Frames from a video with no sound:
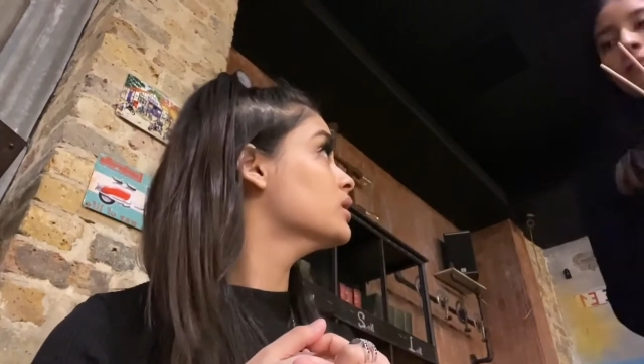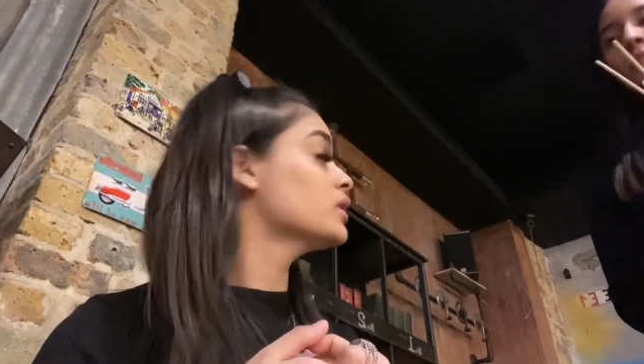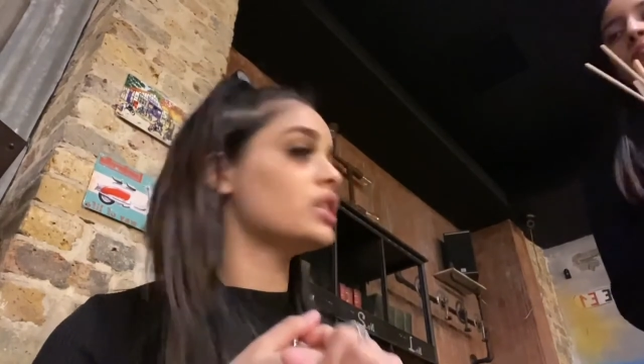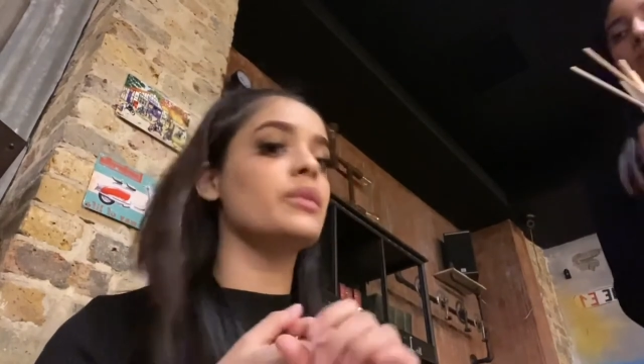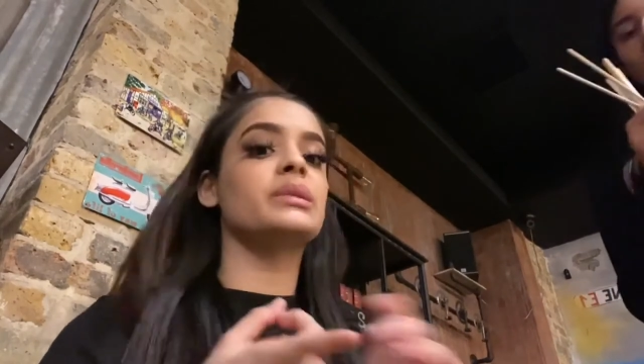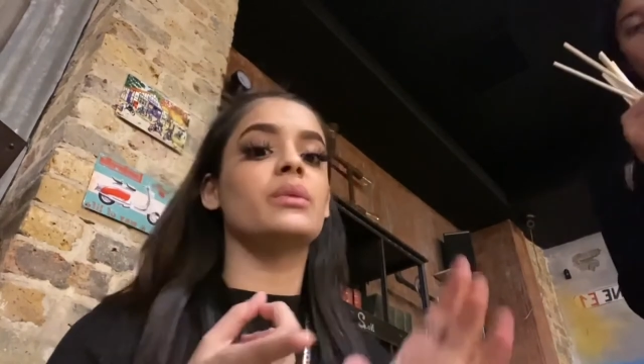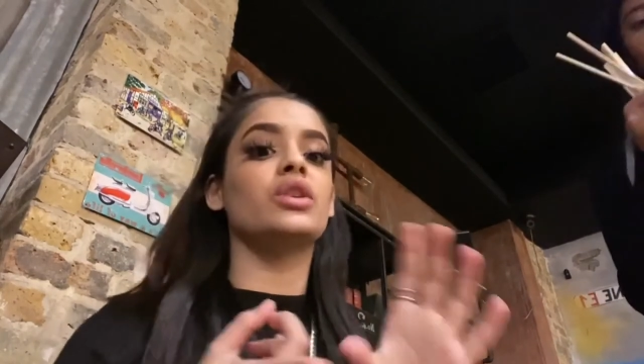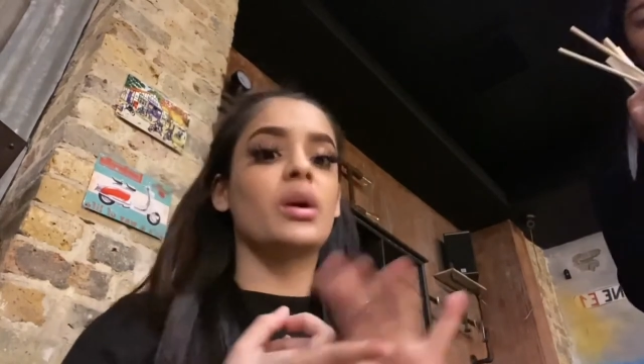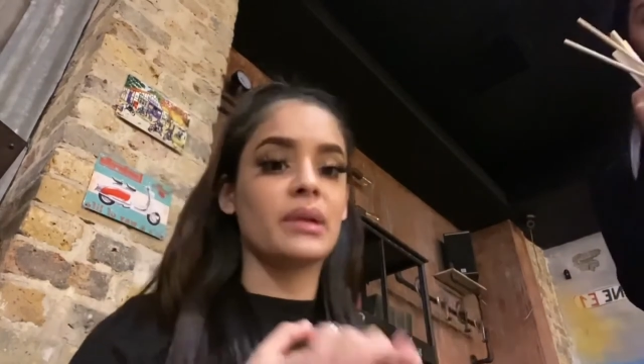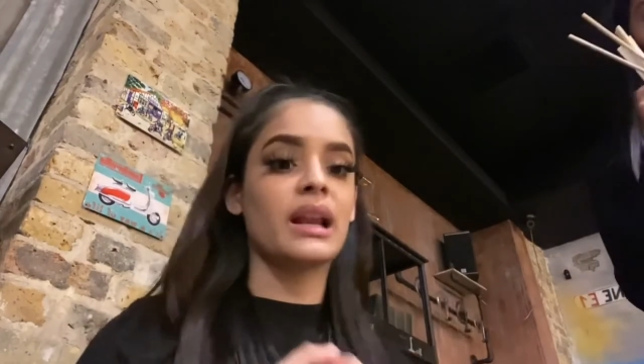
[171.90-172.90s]
30% when you
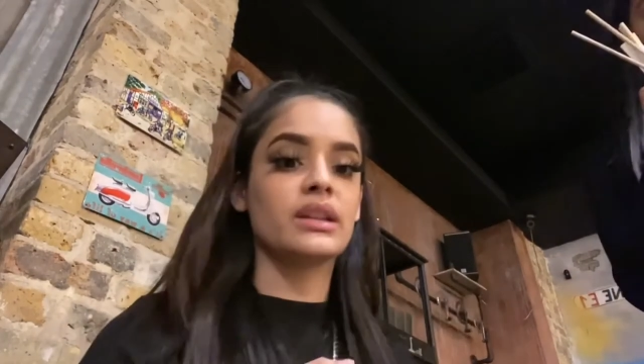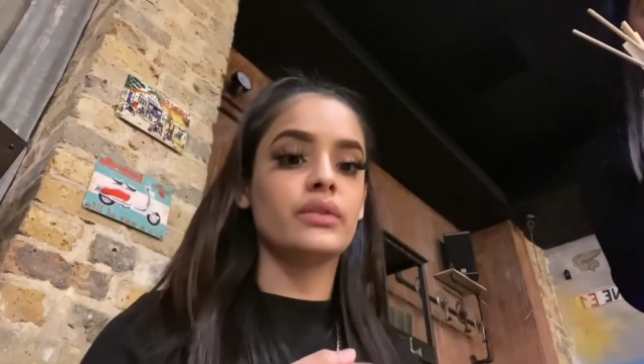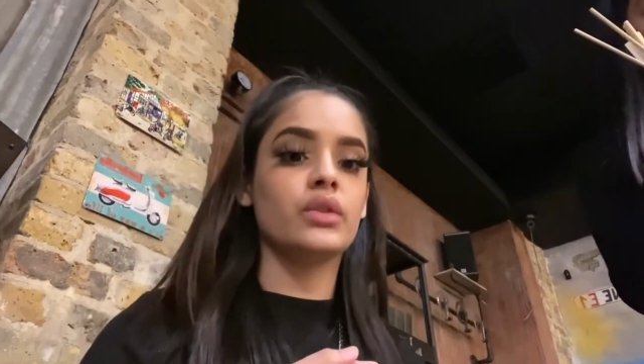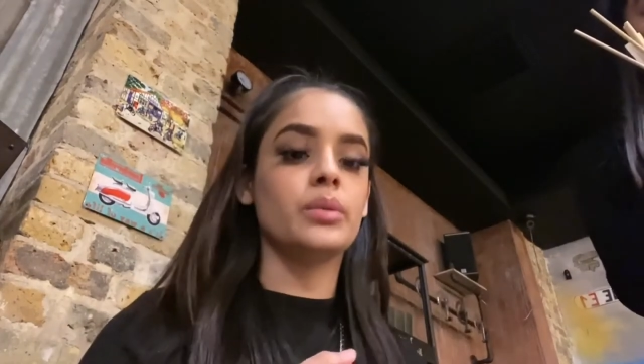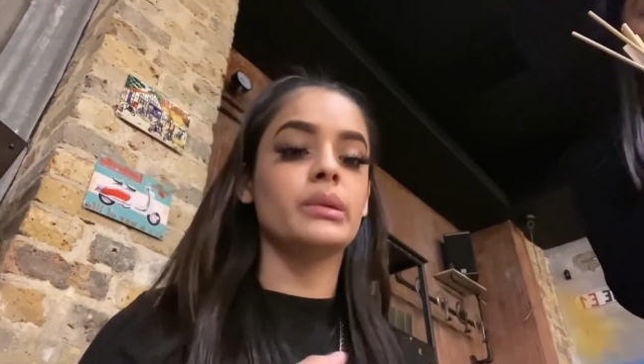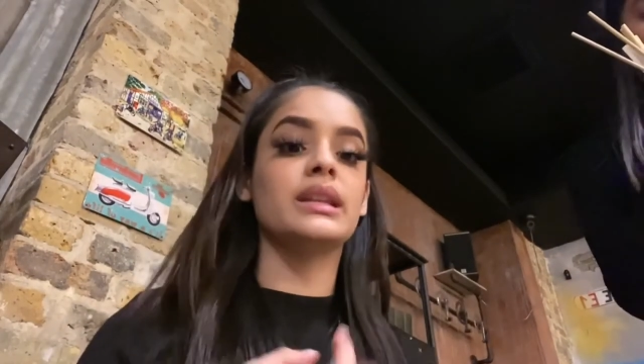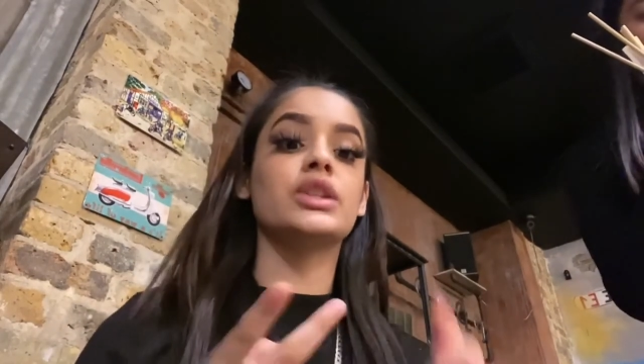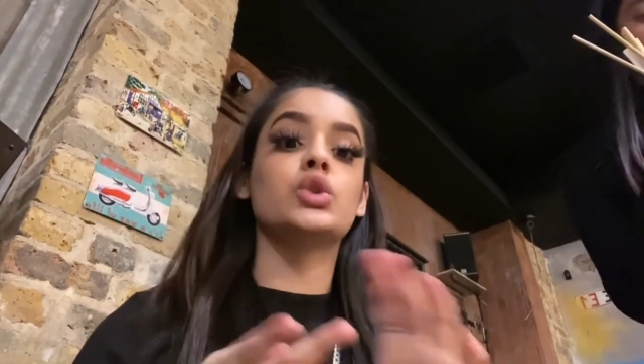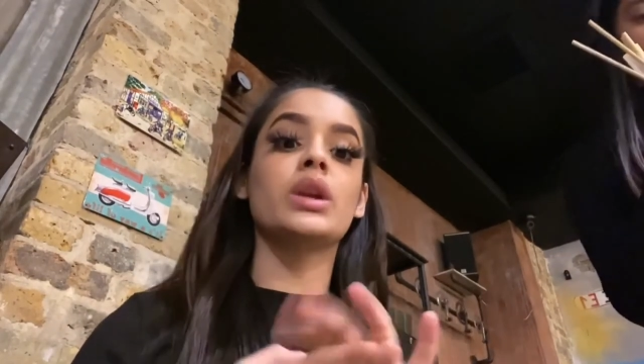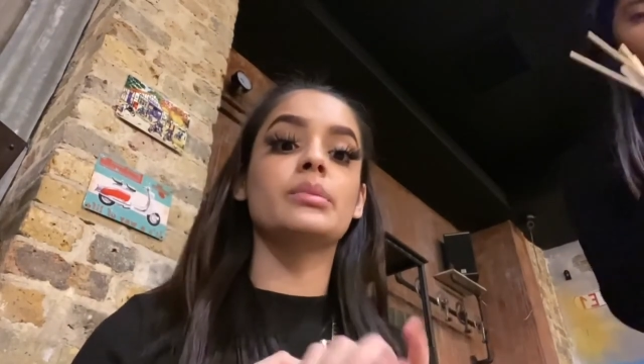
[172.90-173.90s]
come and collect the food, but then
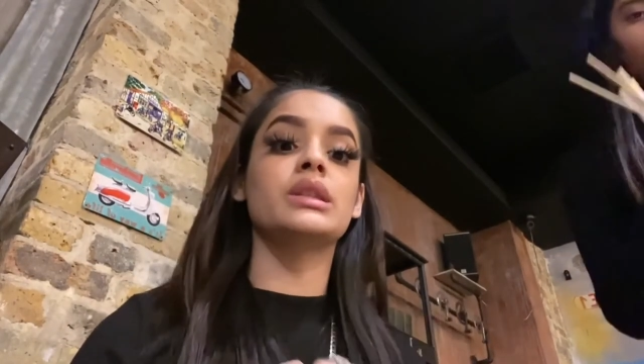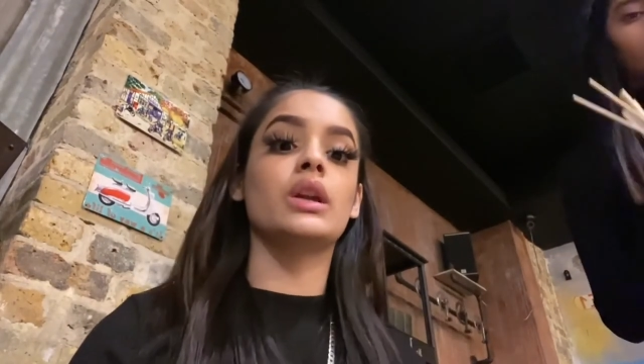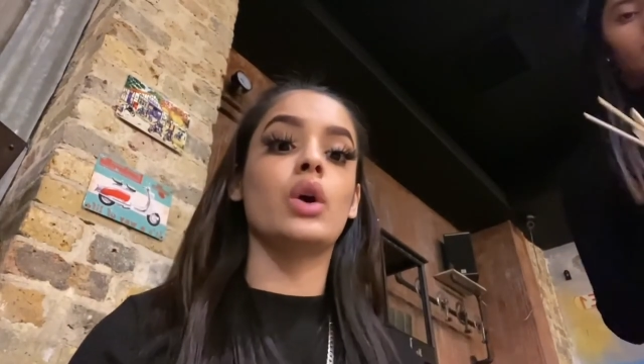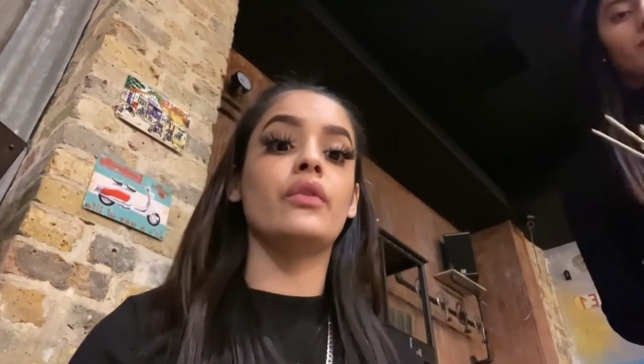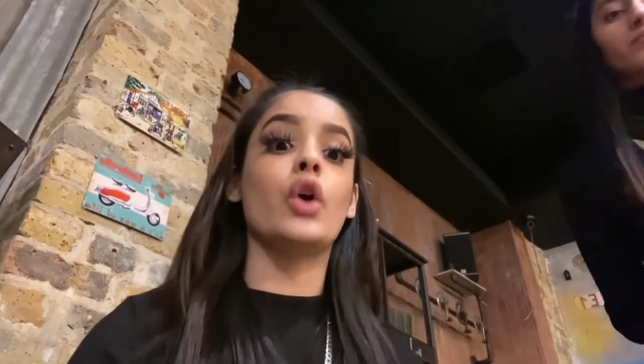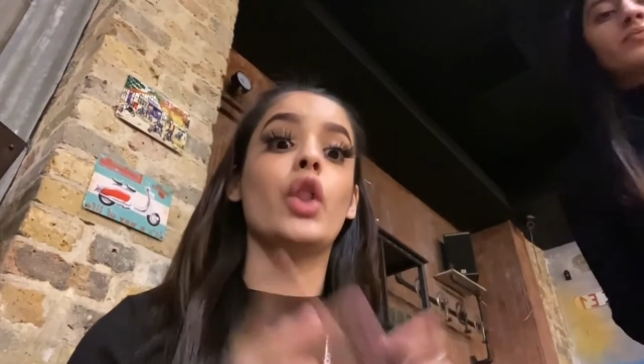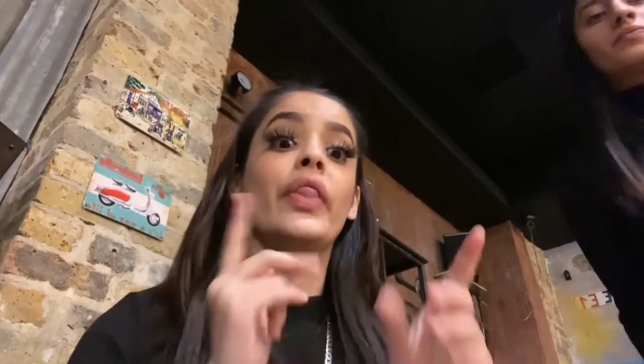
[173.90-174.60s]
it's 20% off on